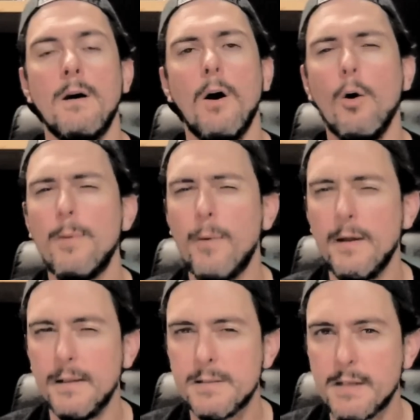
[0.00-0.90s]
I hope
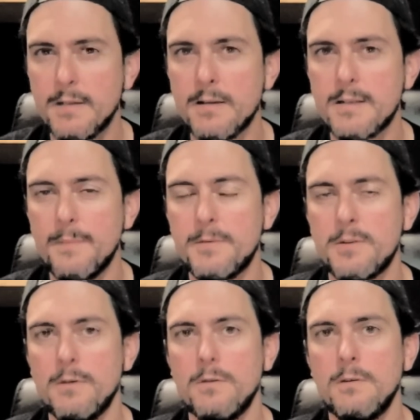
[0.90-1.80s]
upon listening to this
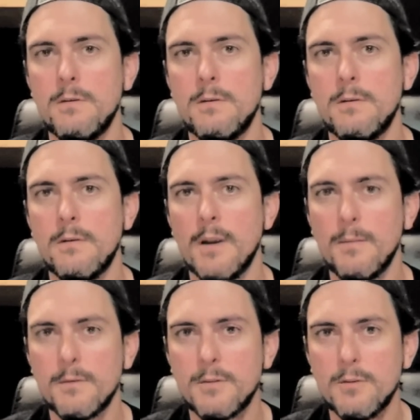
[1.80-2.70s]
episode, you're
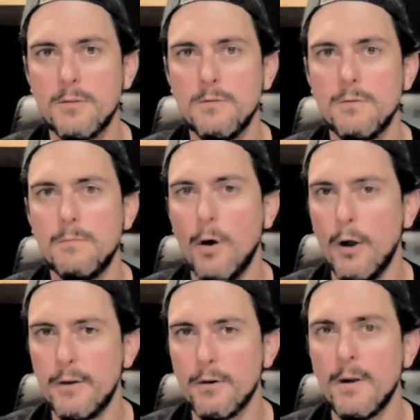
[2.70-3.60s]
able to
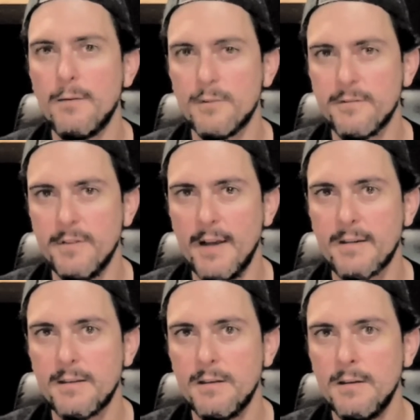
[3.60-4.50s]
ponder and
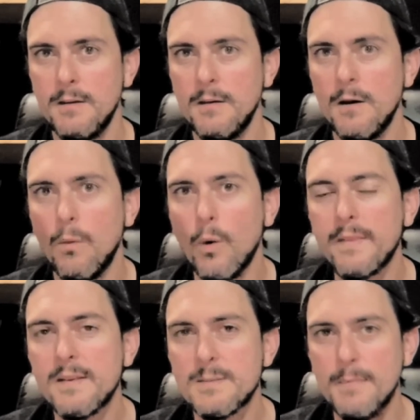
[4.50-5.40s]
reflect on
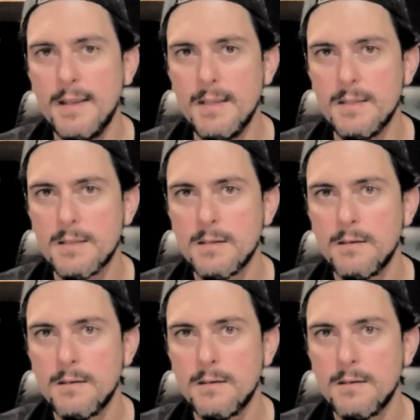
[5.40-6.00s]
what this means.